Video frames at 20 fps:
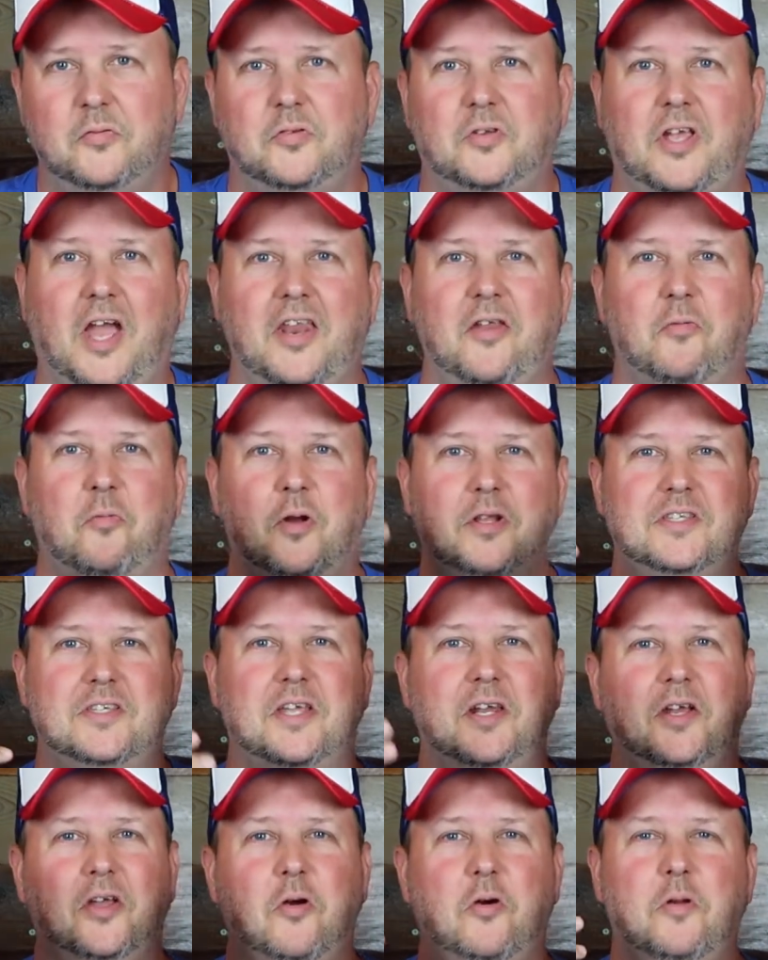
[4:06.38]
kind of what's
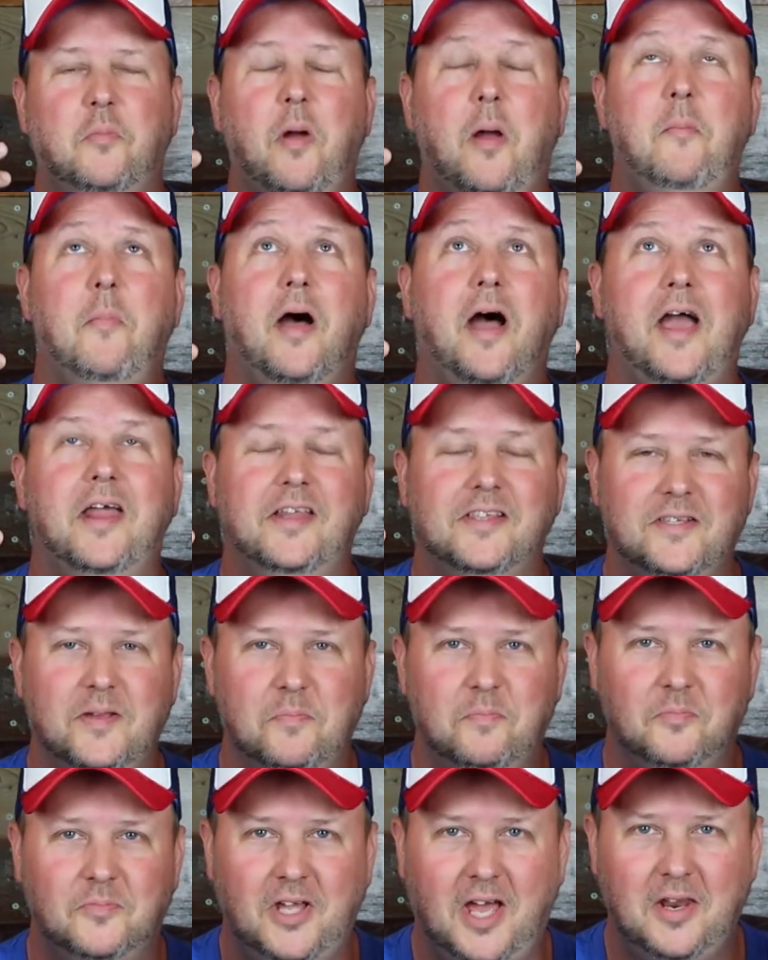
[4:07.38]
going to go into my mind as
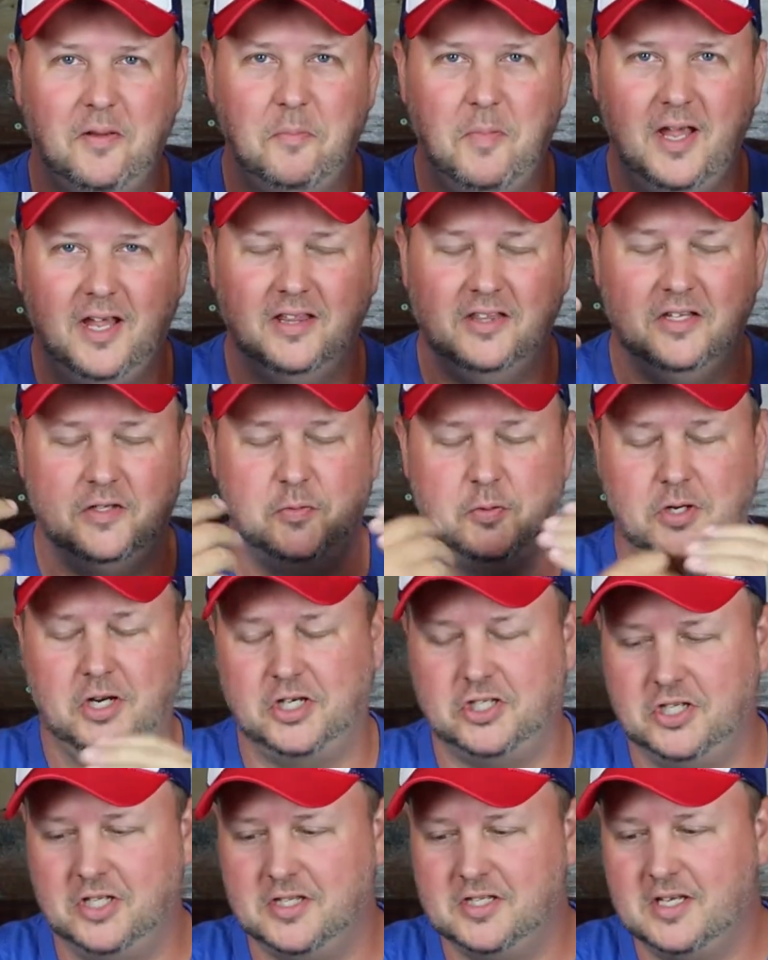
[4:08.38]
I'm kind of making these
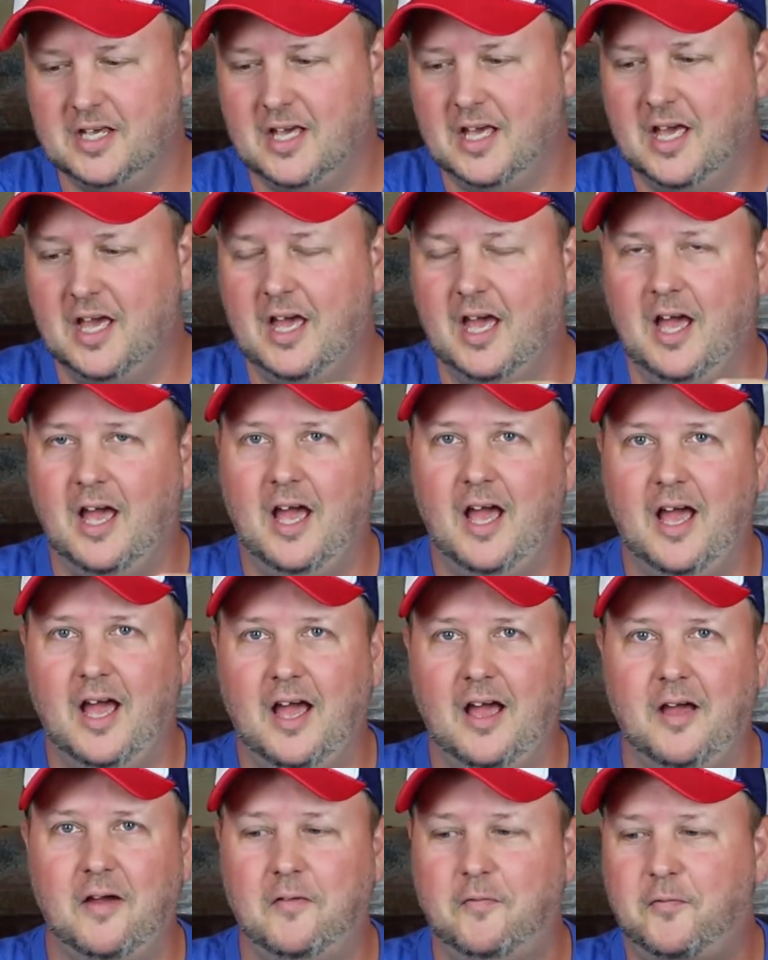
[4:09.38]
predictions.
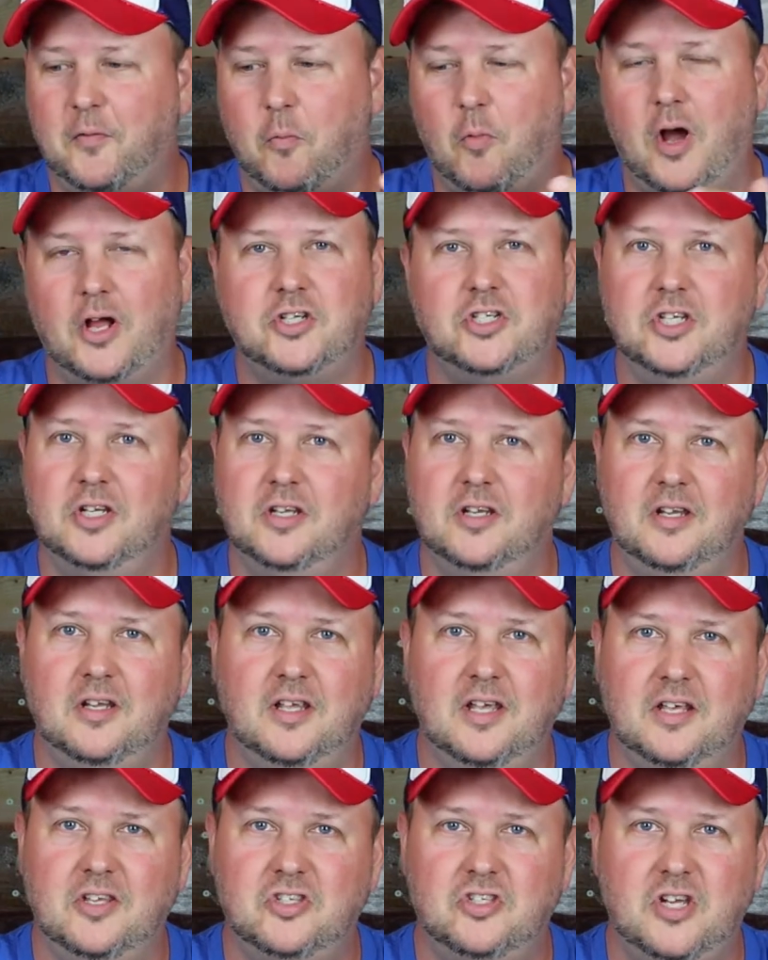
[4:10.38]
From watching
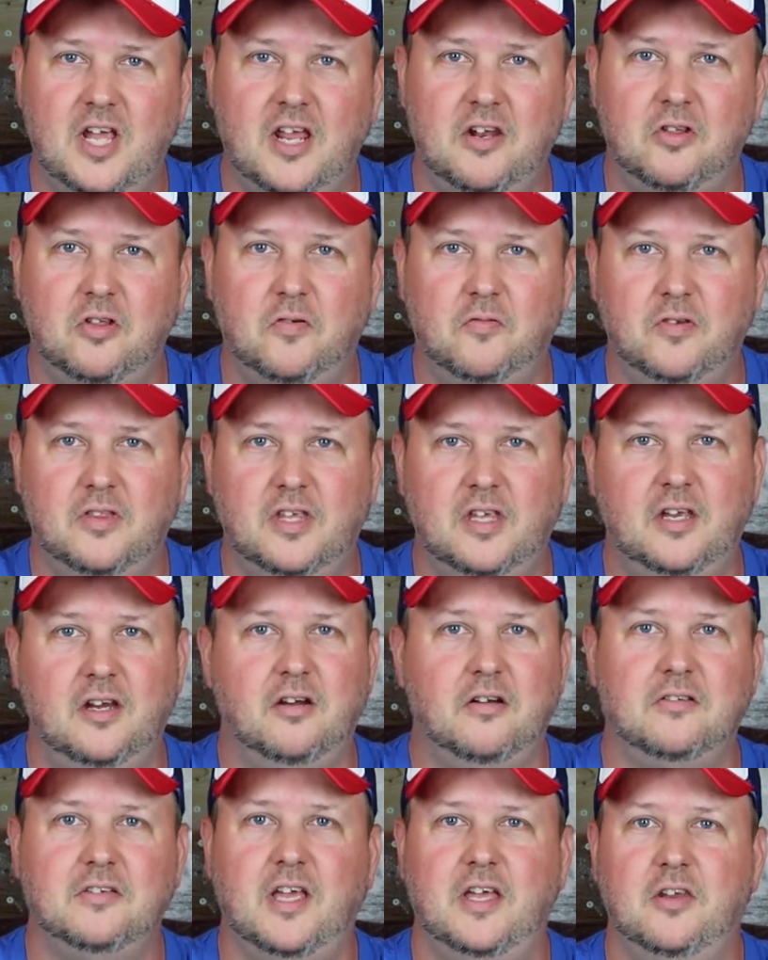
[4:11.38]
his channel over the
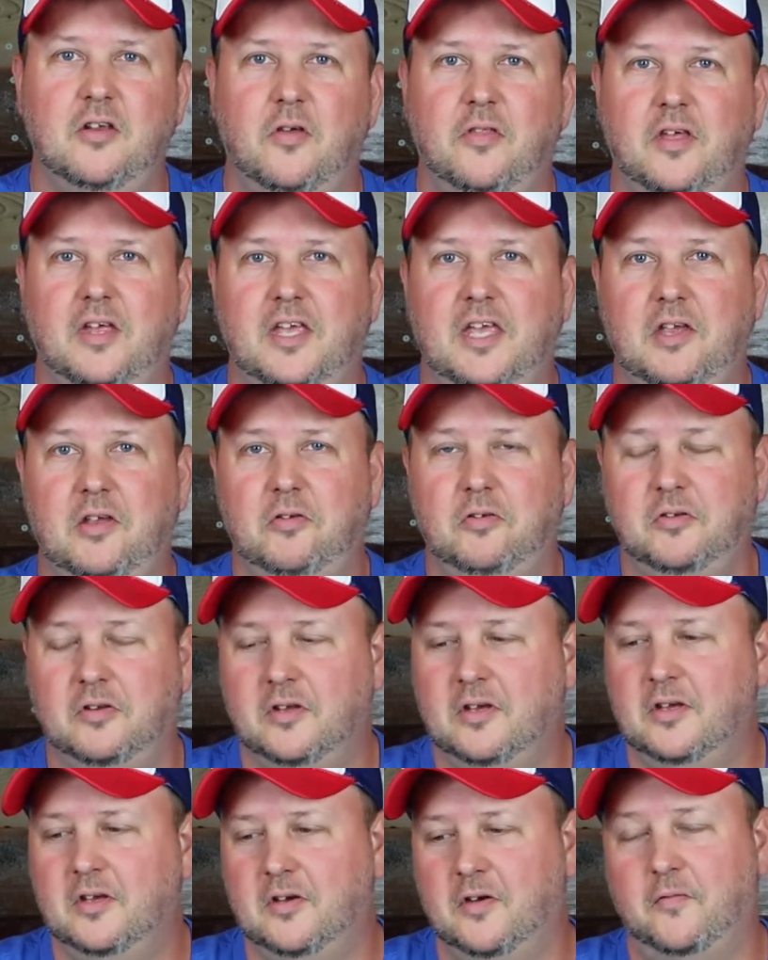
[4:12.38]
years, I know that he,
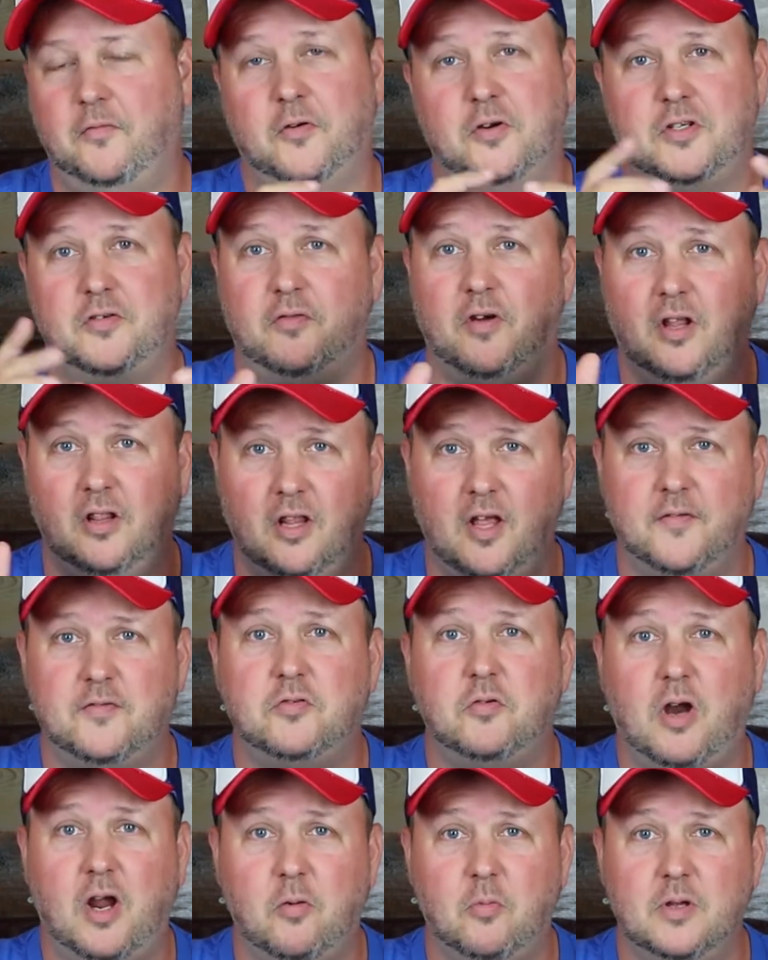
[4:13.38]
first of all,
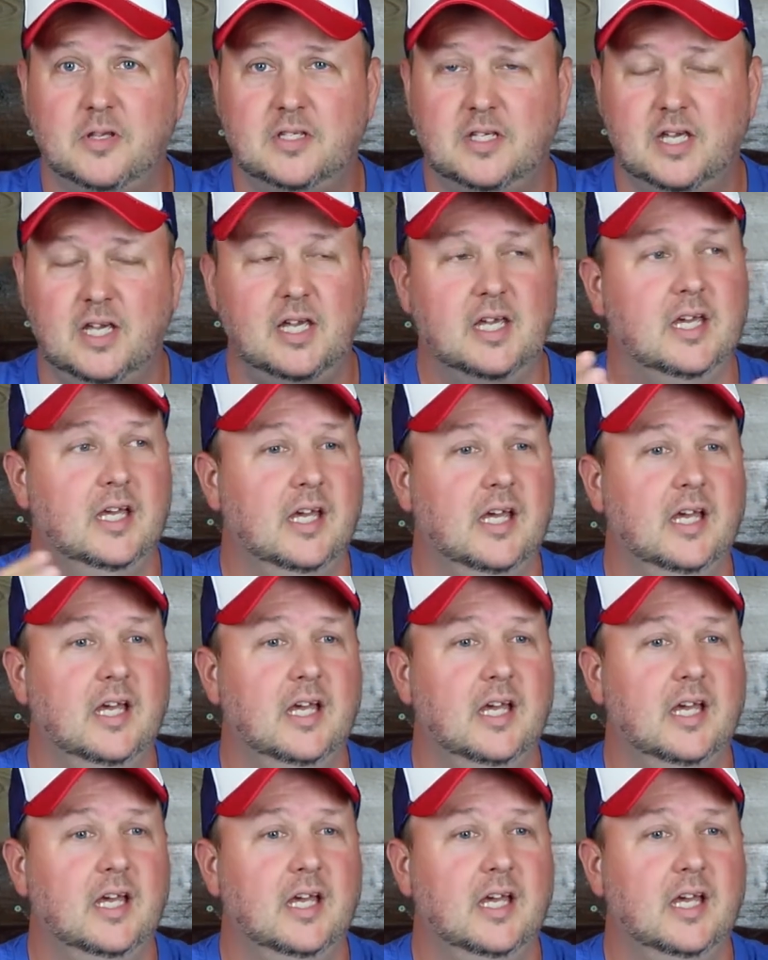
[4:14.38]
loves rye whiskey.